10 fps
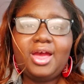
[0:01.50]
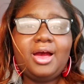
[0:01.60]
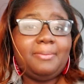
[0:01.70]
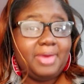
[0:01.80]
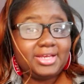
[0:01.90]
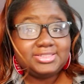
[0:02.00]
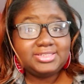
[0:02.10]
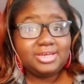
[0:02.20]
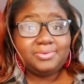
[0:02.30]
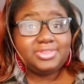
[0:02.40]
I'm back
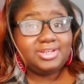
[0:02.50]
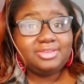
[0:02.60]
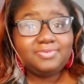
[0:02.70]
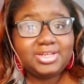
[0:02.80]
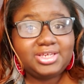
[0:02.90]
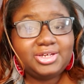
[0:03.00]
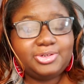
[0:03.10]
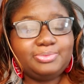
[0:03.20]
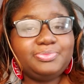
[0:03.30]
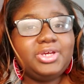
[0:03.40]
today with another video.